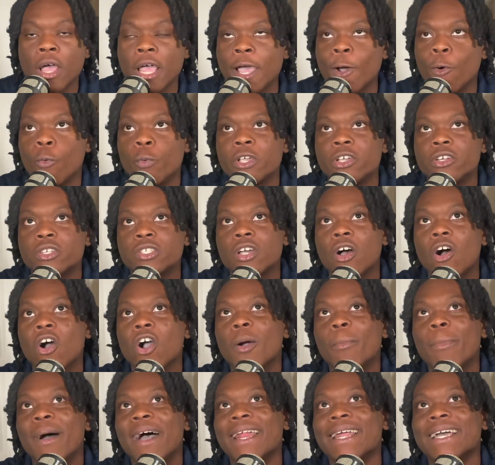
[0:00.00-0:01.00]
When you talk
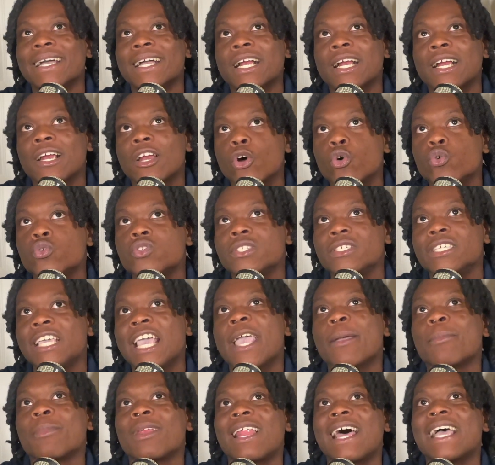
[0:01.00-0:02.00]
about a close
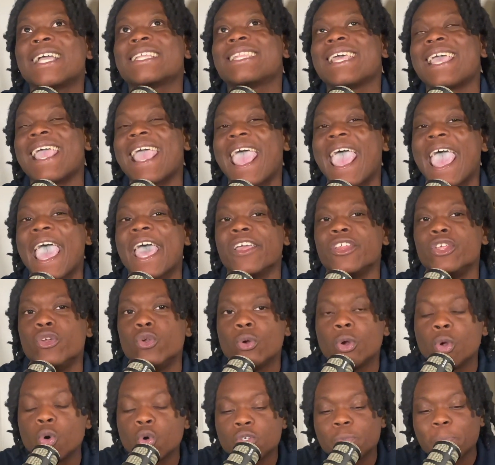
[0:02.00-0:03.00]
game like they had, you
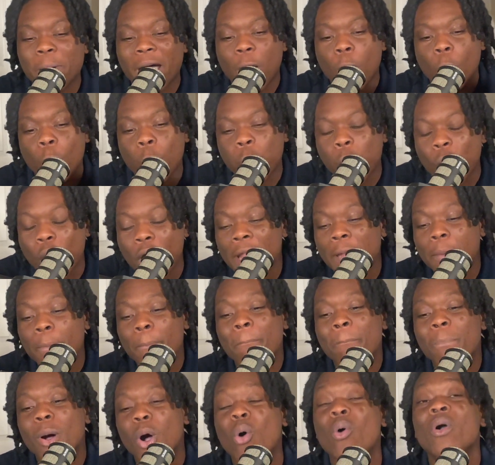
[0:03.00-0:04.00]
lose by one
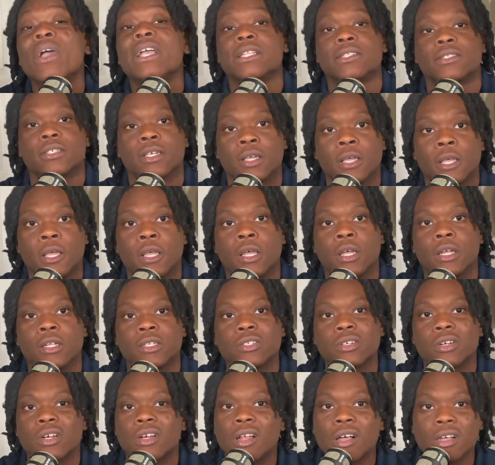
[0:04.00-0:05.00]
point
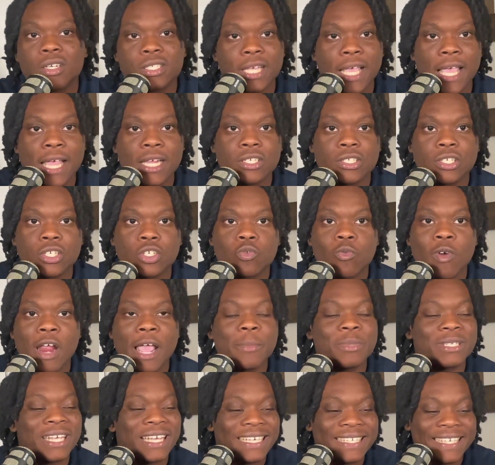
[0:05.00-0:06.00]
to the Los Angeles
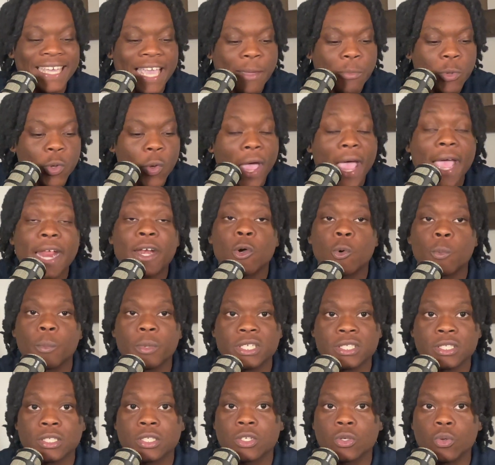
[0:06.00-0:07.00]
Rams, a game you had no
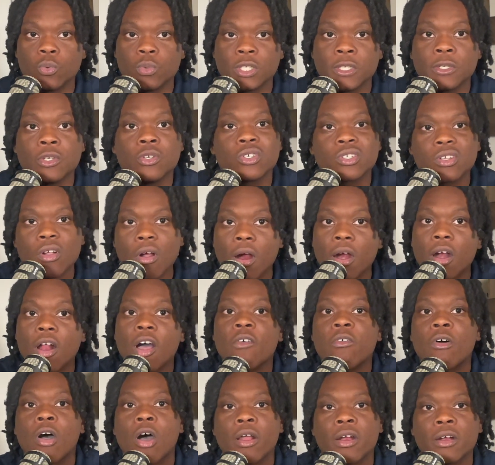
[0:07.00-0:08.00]
business losing. You started
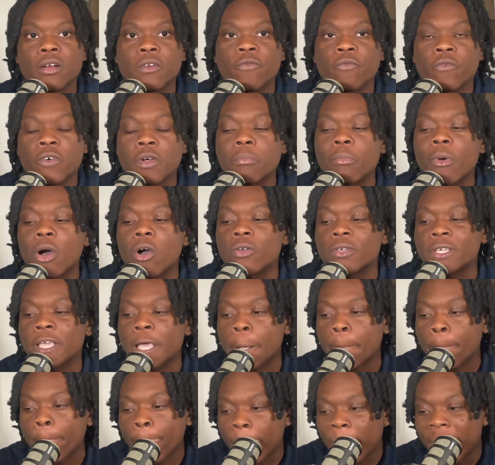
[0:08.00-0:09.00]
off hard in the football
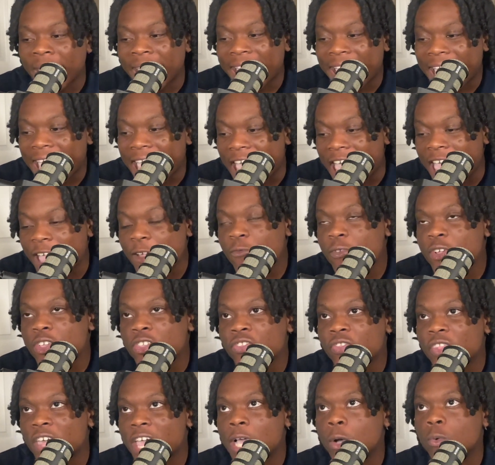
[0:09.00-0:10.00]
game.
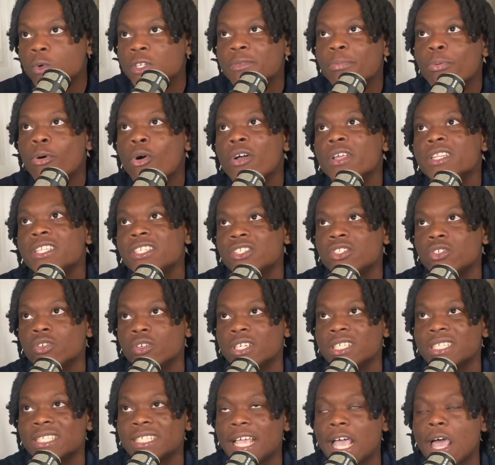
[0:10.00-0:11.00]
Everything was pointing to the
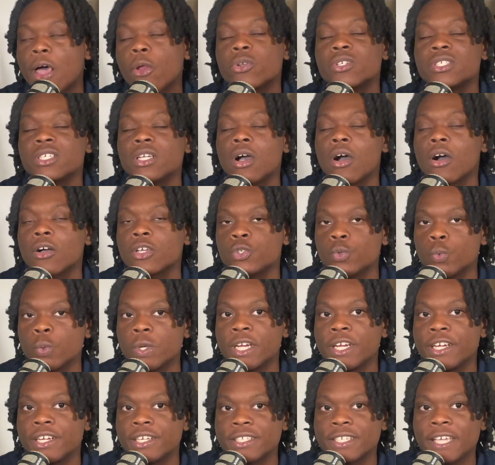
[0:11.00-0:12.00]
Seattle Seahawks
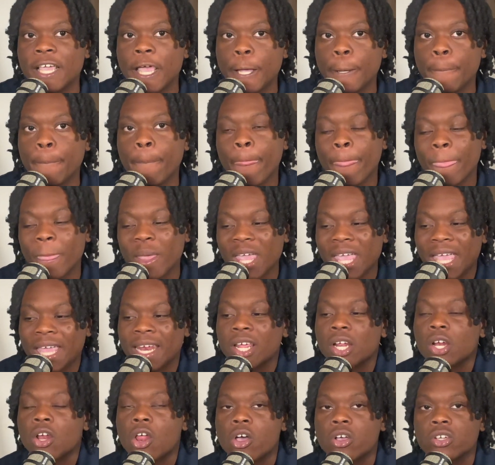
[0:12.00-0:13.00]
winning this game, and
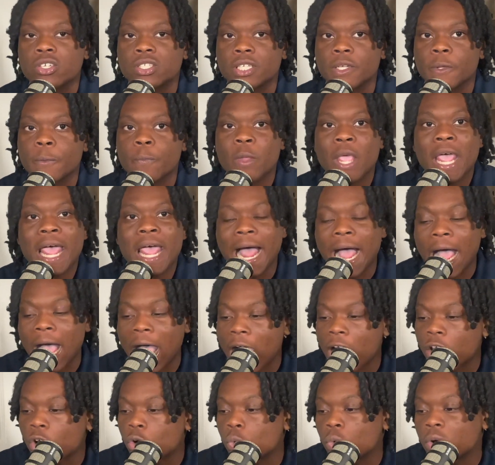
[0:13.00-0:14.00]
they lost it.
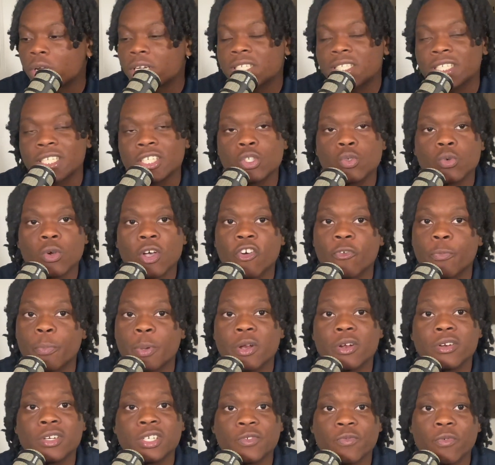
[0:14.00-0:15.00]
I don't want to see 12
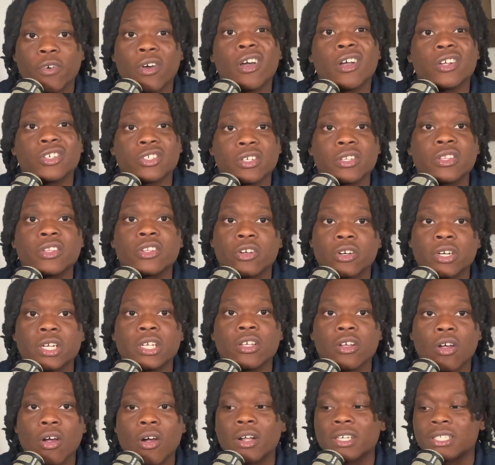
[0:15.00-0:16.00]
penalties for 130
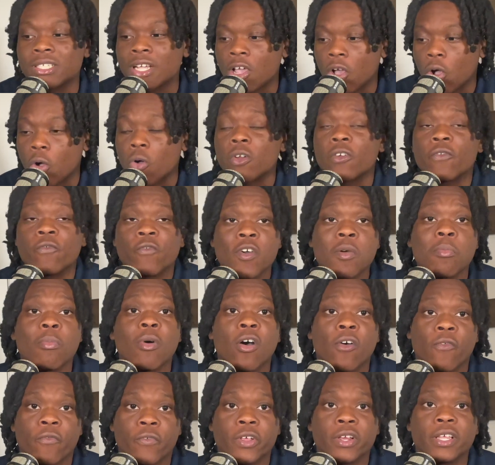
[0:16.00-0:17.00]
yards on a
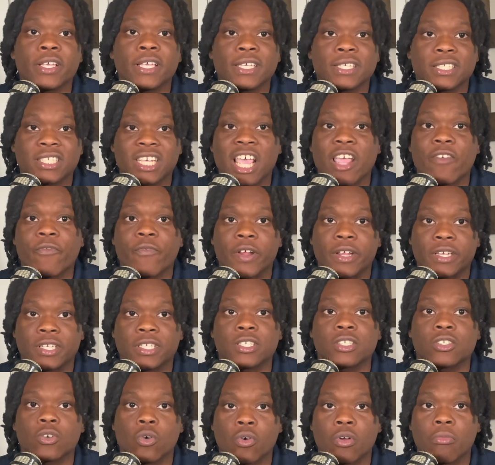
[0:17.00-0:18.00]
football field against San
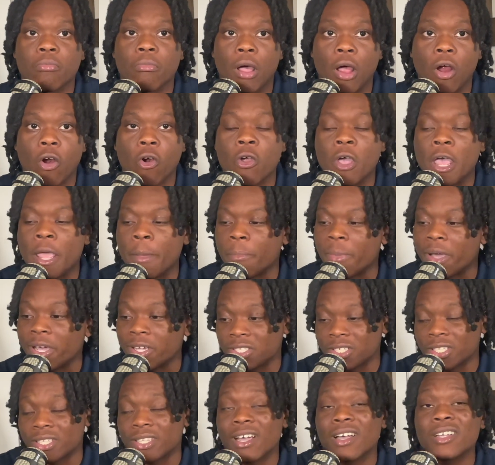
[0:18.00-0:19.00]
Francisco tomorrow because
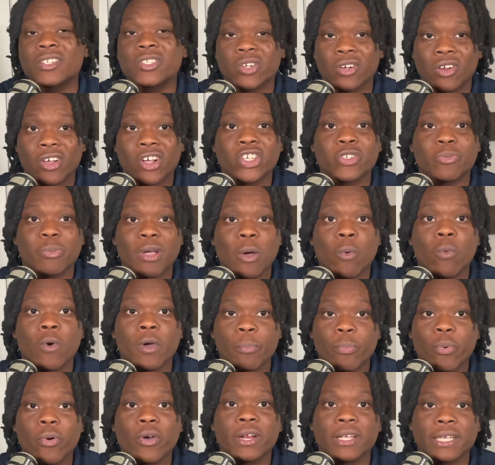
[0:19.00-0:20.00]
you thought you lost by one
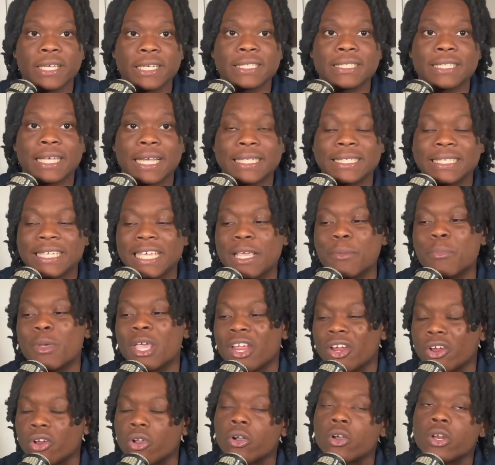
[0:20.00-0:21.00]
point against that team.
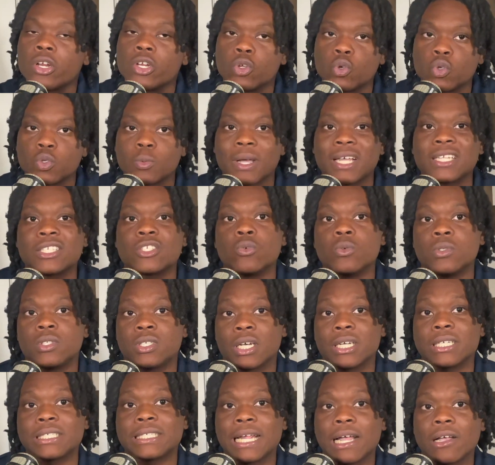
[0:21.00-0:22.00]
You're going to lose by two
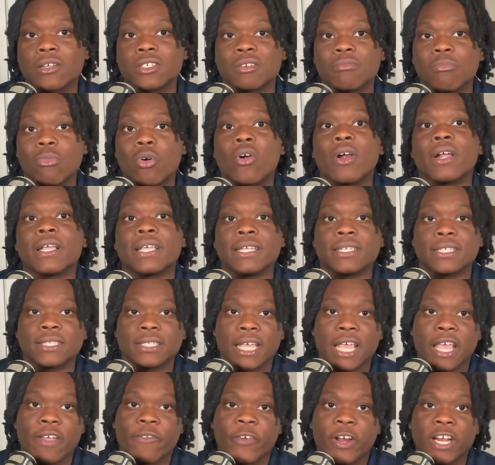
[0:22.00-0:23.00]
touchdowns or more against
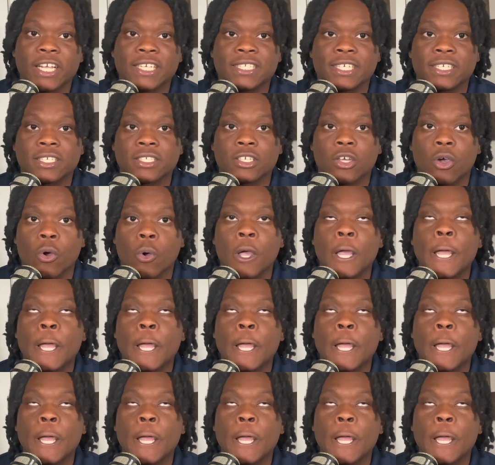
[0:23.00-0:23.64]
San Francisco.